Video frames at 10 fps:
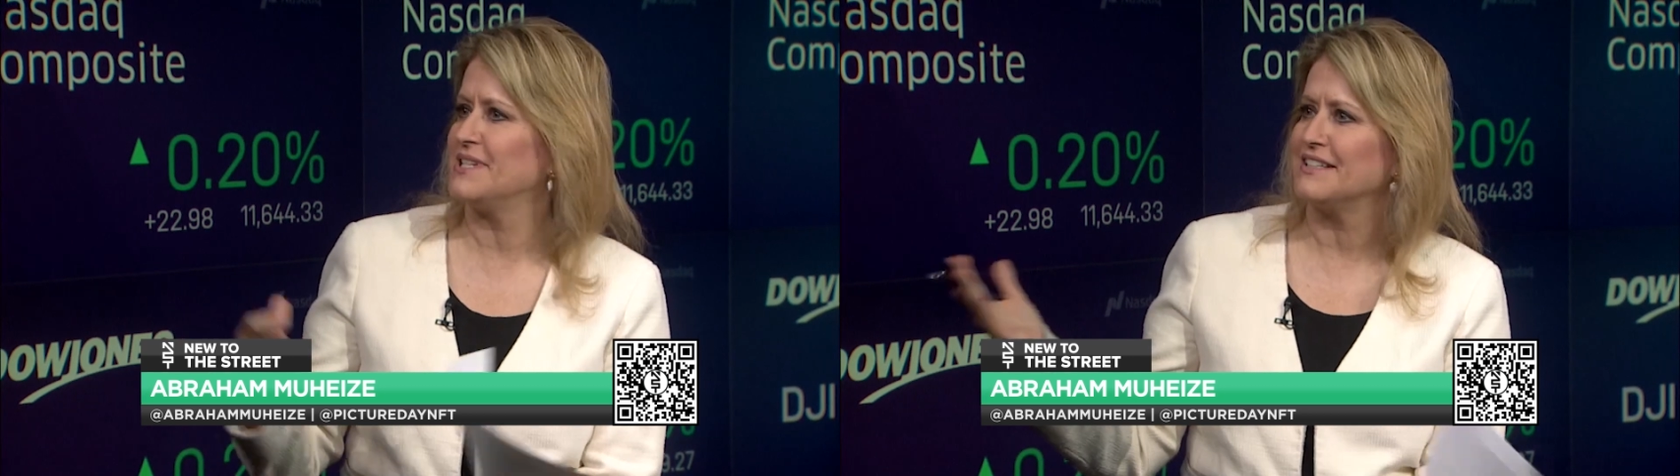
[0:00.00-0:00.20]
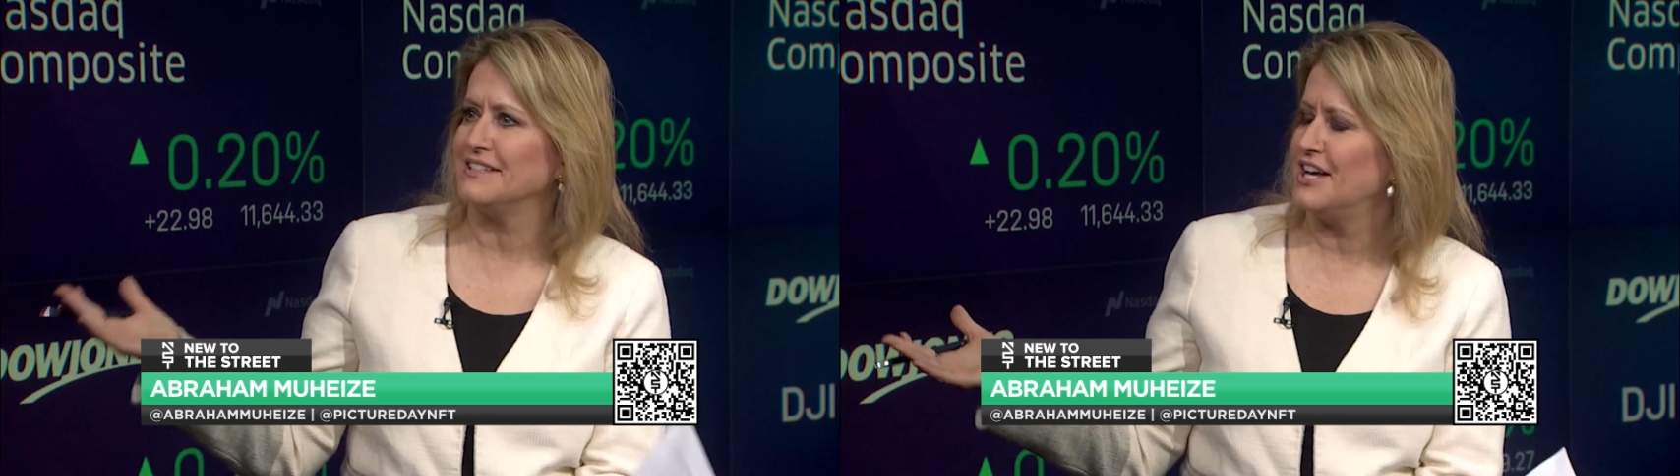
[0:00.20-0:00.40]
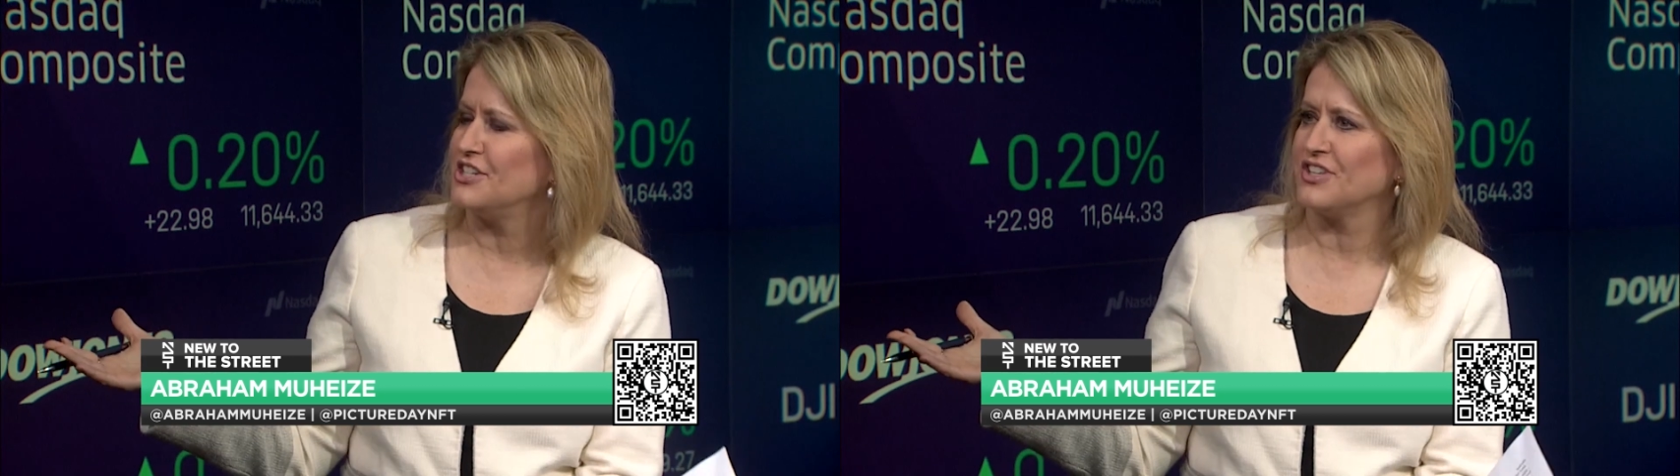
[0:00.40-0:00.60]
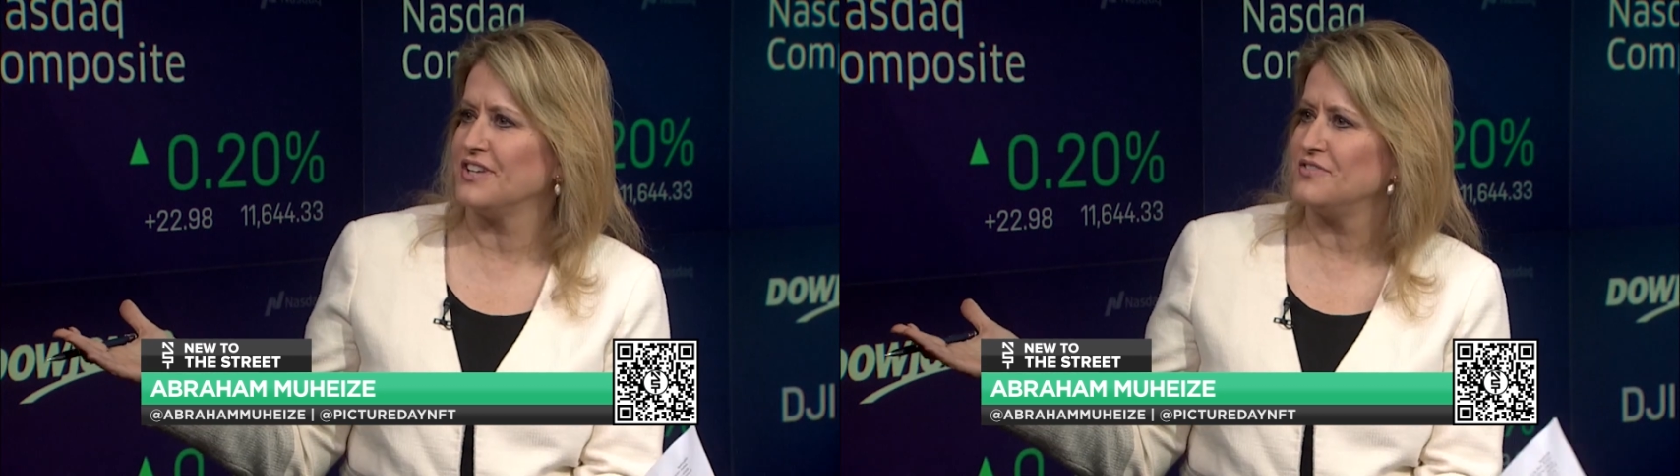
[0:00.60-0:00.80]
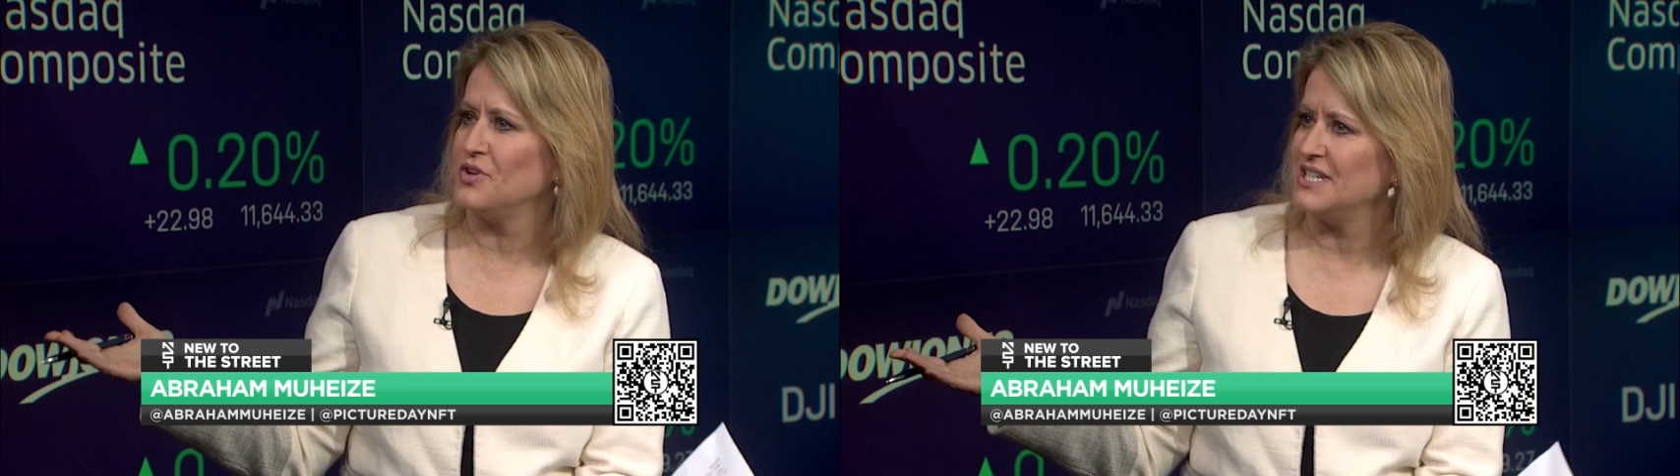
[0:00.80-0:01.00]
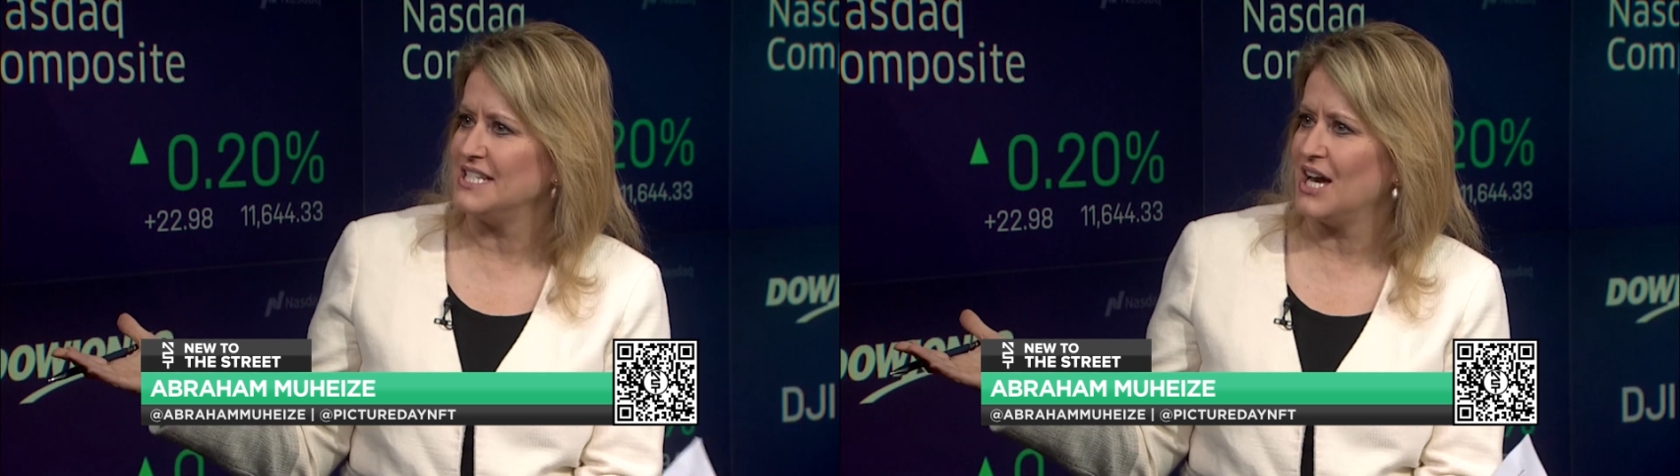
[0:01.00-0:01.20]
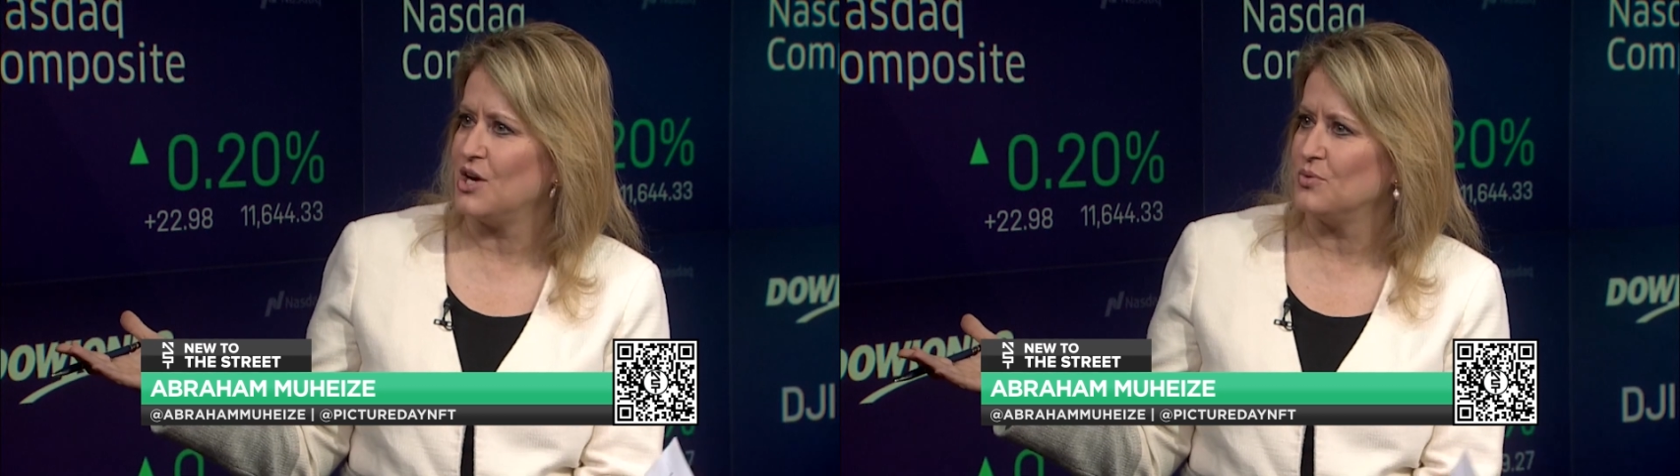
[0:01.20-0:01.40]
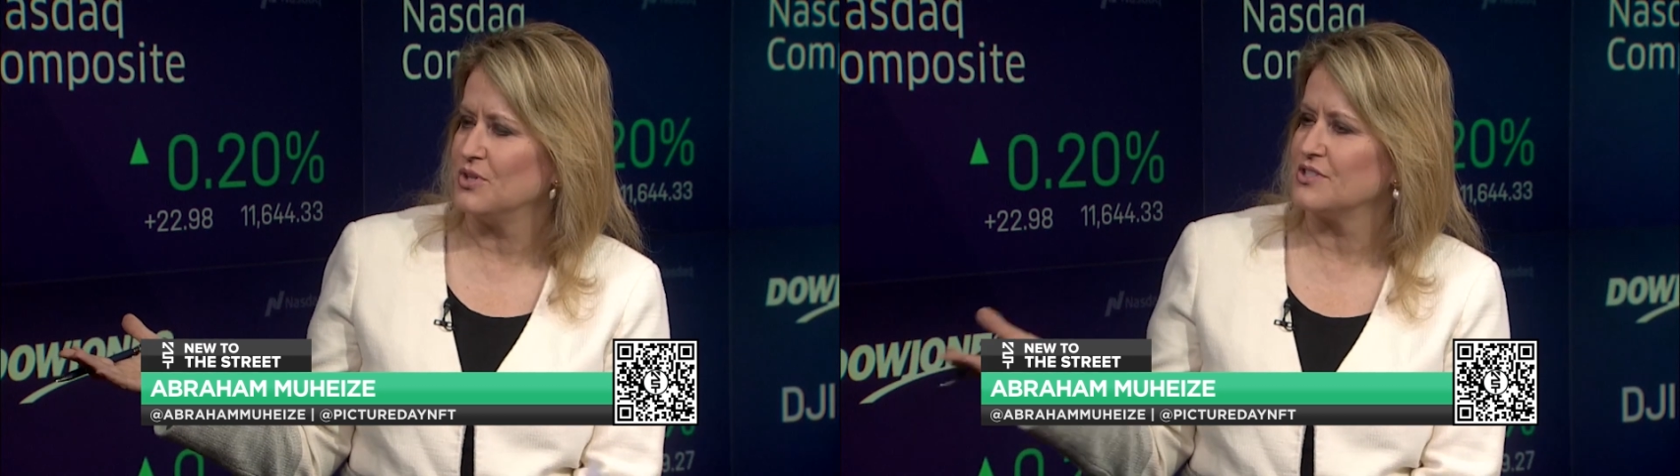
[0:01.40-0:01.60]
technologically have no idea how
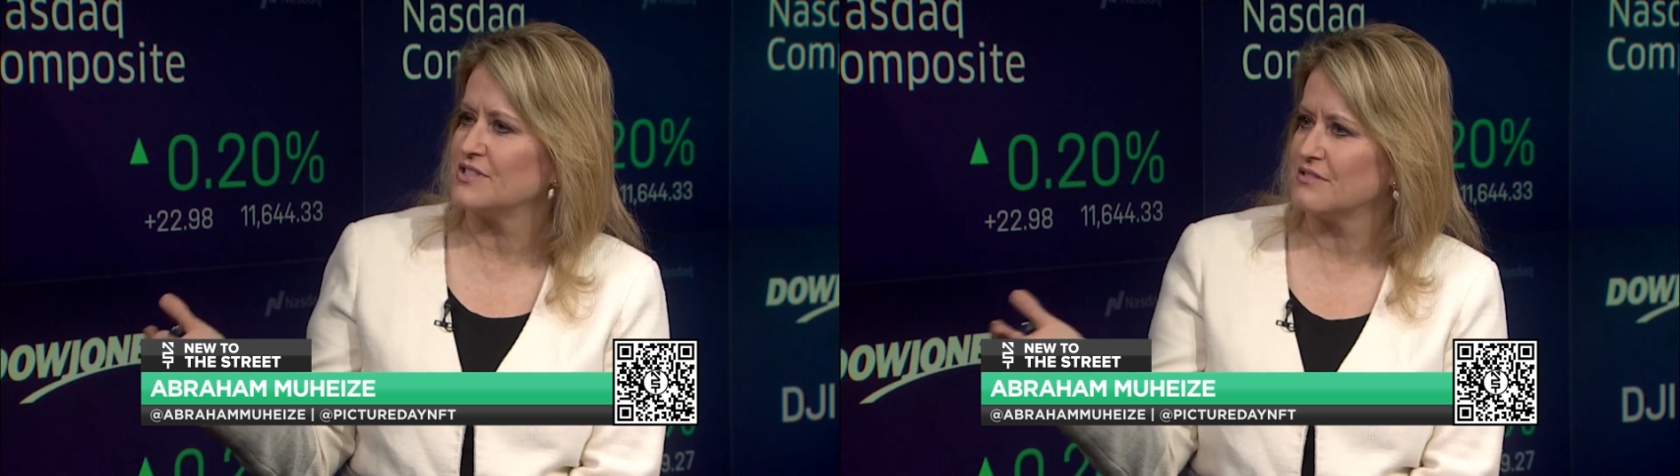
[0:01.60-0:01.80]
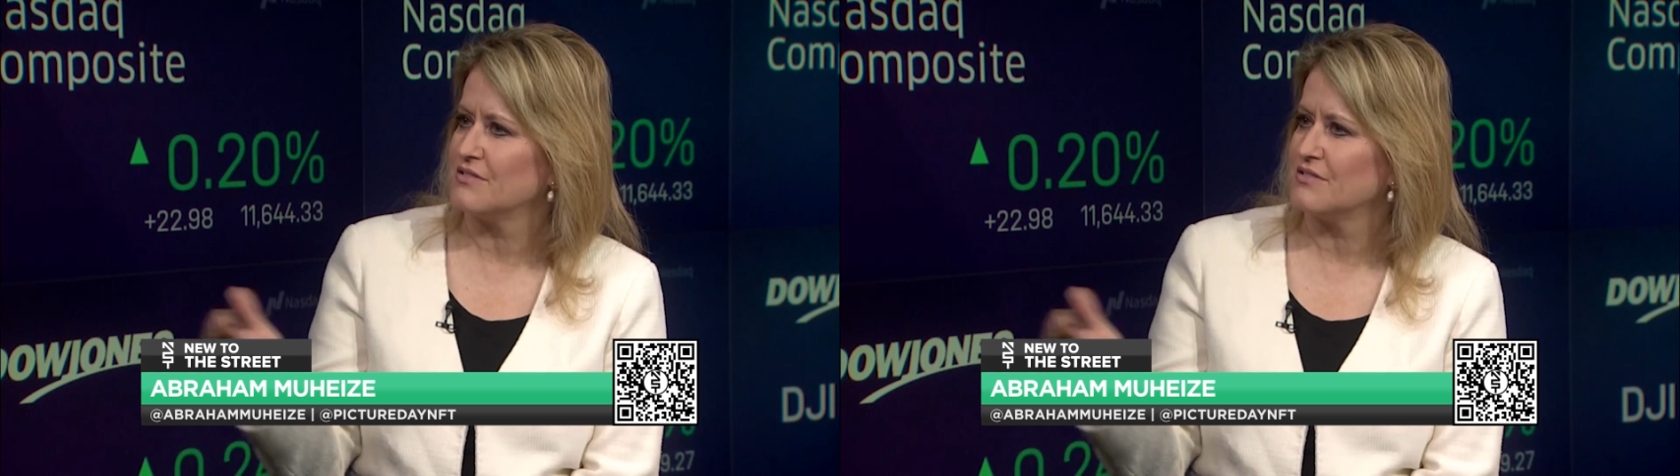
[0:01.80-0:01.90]
it works?